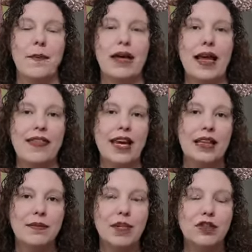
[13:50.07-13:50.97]
But at the
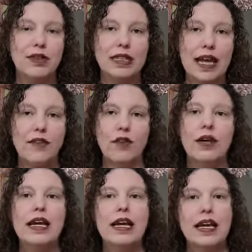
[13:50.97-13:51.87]
elementary
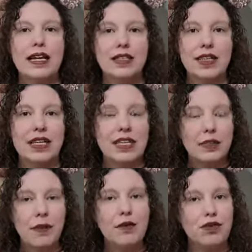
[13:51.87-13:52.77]
level, it's an
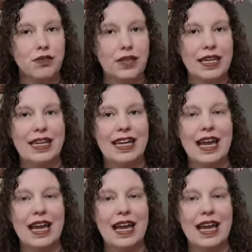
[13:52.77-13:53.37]
exposure thing,